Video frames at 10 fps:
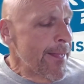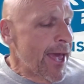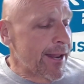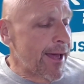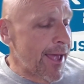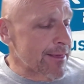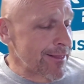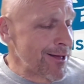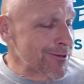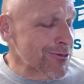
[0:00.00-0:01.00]
And as
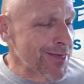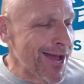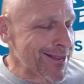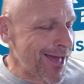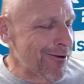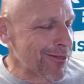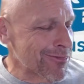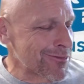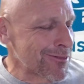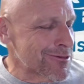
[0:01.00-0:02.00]
along those lines, I would
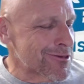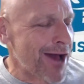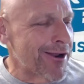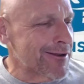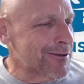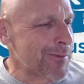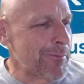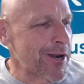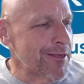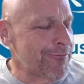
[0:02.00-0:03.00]
shout out to my
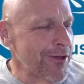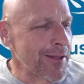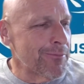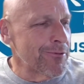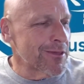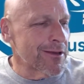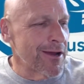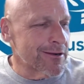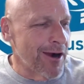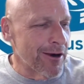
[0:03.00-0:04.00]
buddy Philip, who's
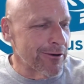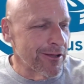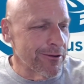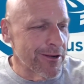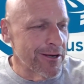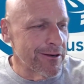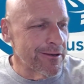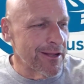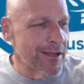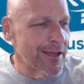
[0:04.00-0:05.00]
a car dealer here
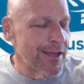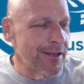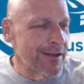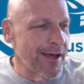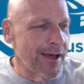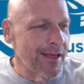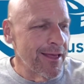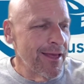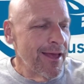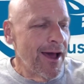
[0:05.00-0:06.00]
in
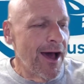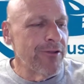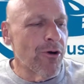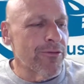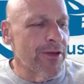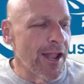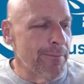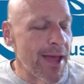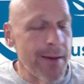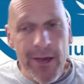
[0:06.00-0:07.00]
North
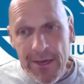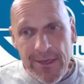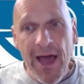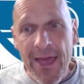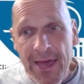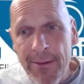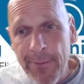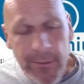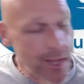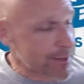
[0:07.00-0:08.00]
Alabama, as I am.
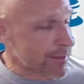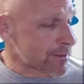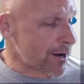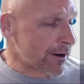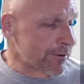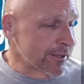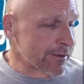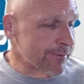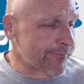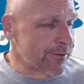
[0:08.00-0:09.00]
I'm a licensed car
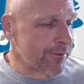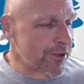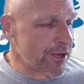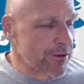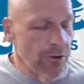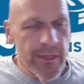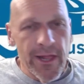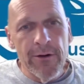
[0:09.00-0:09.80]
dealer, if you didn't know that